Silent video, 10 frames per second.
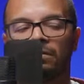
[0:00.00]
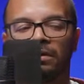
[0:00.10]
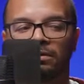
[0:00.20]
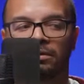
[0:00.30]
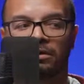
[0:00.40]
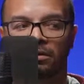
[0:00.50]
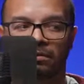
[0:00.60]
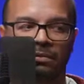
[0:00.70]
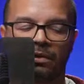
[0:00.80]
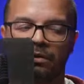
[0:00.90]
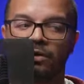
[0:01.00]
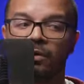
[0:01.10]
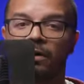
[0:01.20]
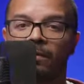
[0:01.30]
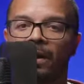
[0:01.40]
There's
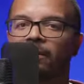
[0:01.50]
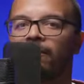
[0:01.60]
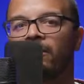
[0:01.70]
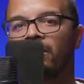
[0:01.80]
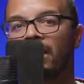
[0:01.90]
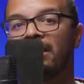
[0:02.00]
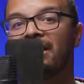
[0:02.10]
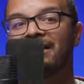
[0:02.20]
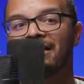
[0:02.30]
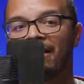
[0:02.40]
no other microphone that does